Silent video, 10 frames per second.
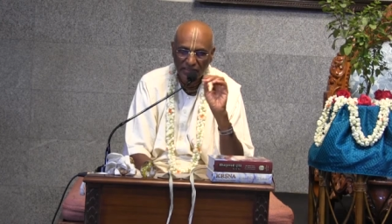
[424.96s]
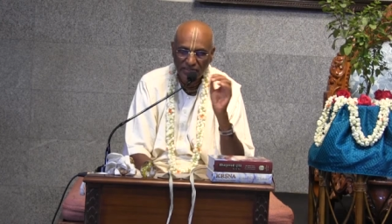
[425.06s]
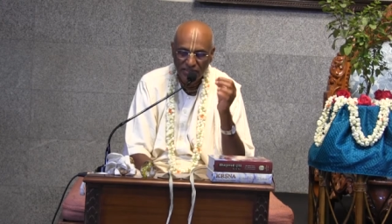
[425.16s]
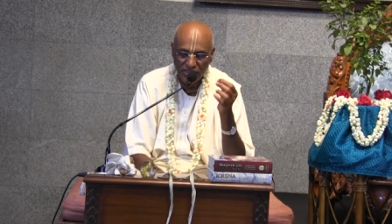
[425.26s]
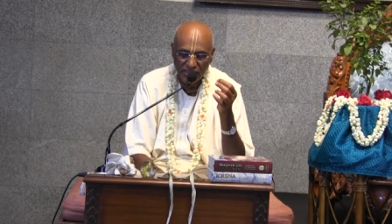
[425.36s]

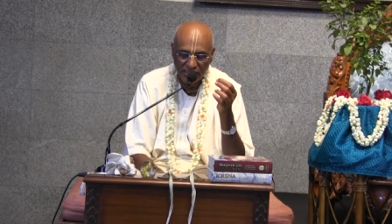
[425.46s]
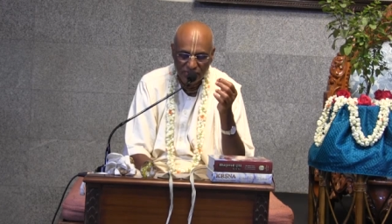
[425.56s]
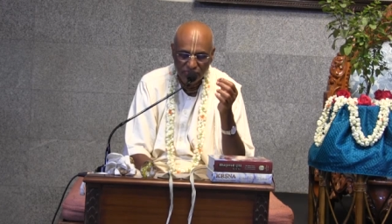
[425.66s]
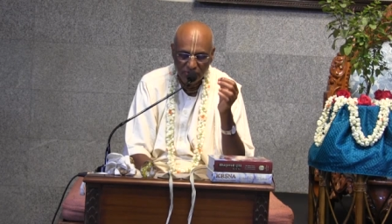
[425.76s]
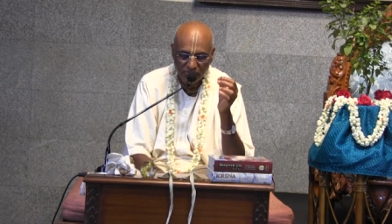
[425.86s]
doesn't
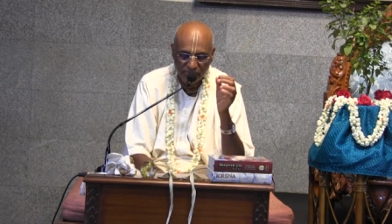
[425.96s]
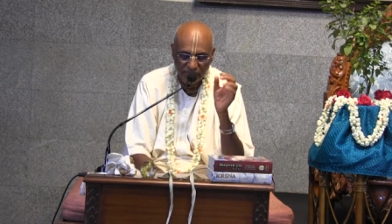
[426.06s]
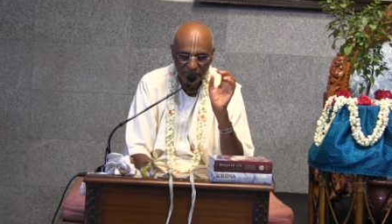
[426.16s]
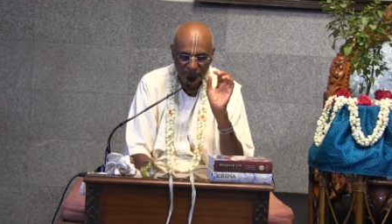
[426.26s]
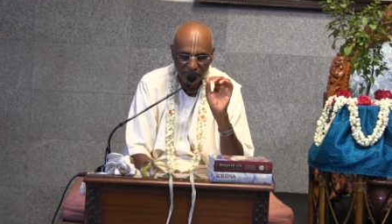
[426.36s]
transform.
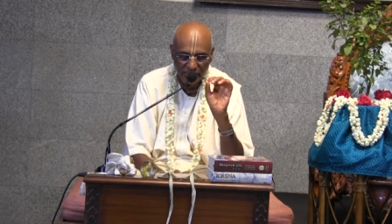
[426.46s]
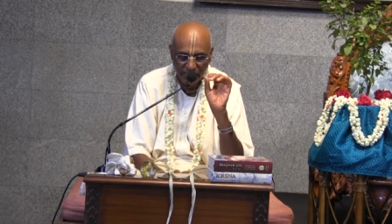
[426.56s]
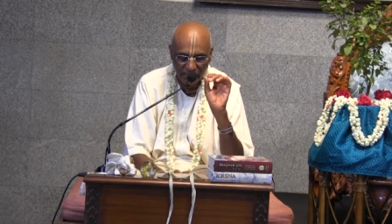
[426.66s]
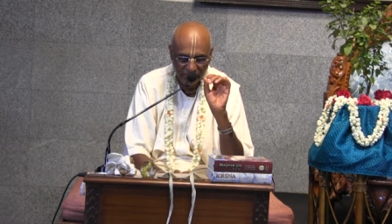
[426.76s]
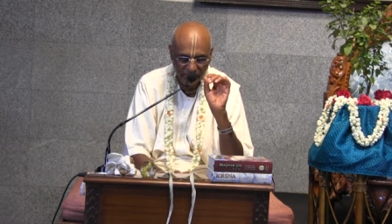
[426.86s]
He's Brahman.